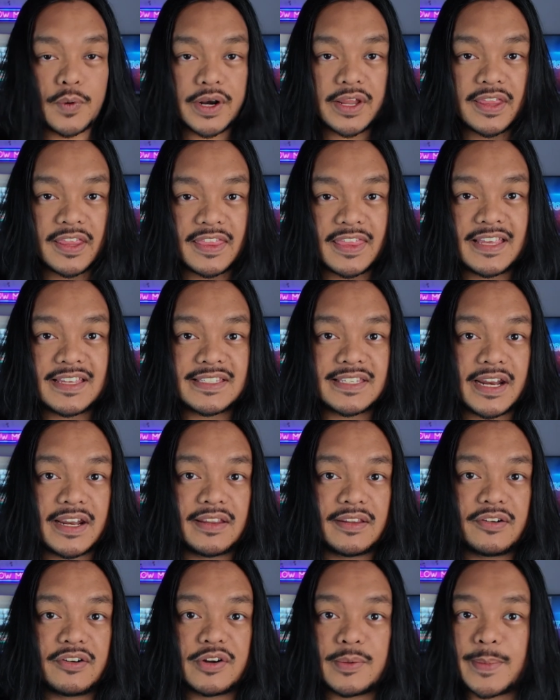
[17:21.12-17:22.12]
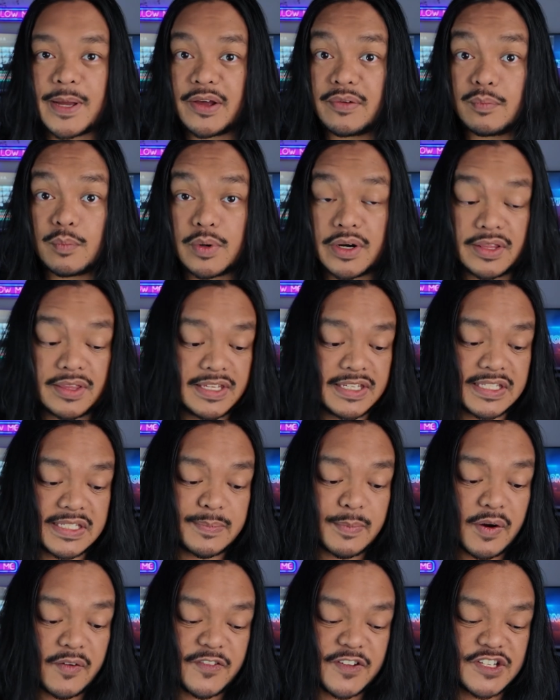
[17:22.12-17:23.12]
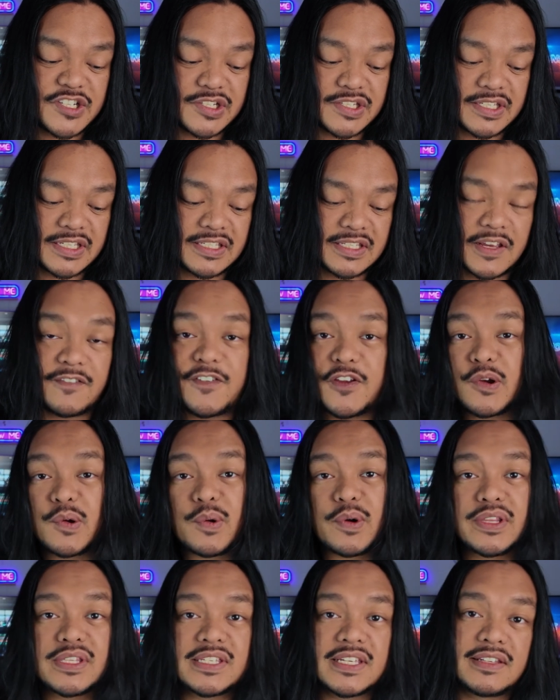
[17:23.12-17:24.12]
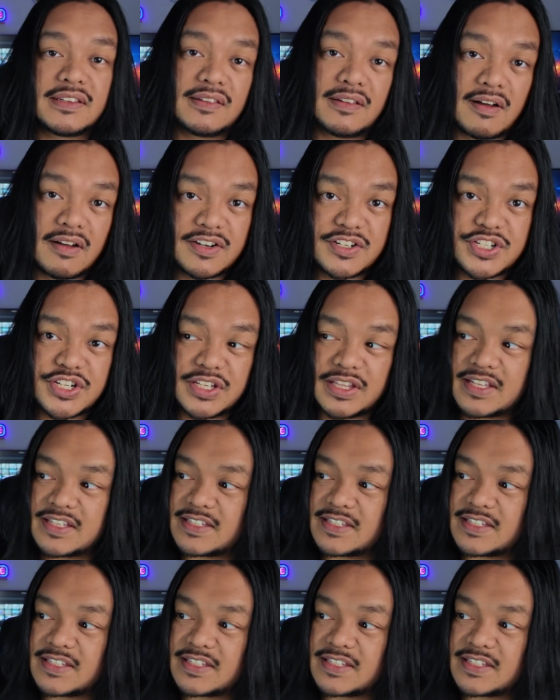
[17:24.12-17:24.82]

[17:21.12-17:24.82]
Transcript: one of the things that I learned about one of these smart features is if you're going to launch it,